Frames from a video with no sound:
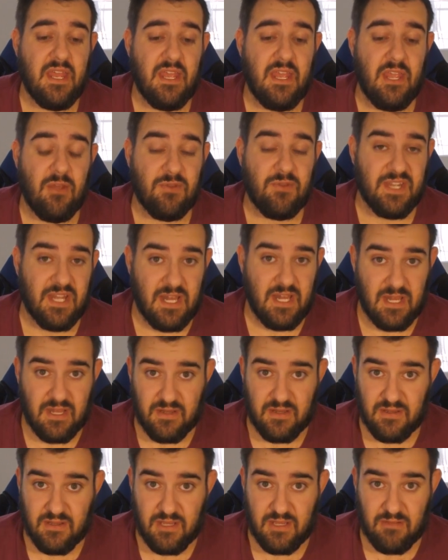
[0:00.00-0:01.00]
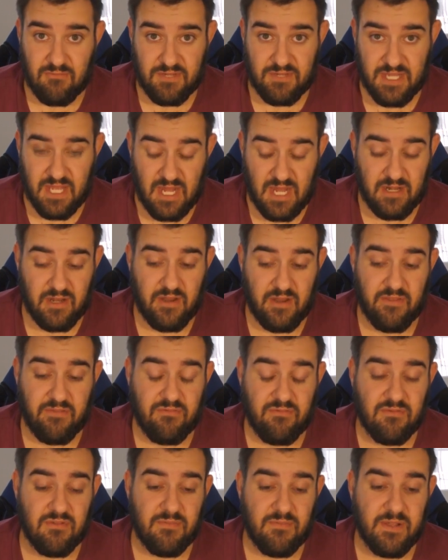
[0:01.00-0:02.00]
it was hard. It was hard going
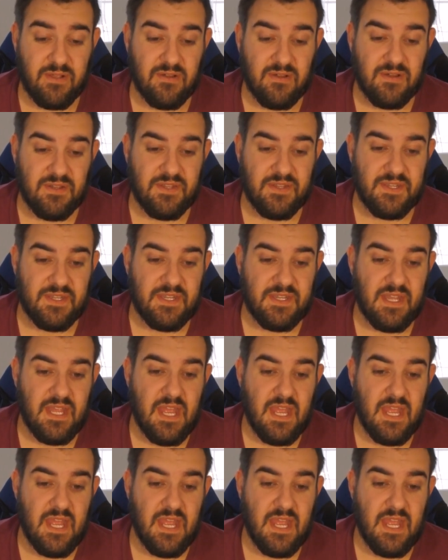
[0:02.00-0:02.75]
through it because,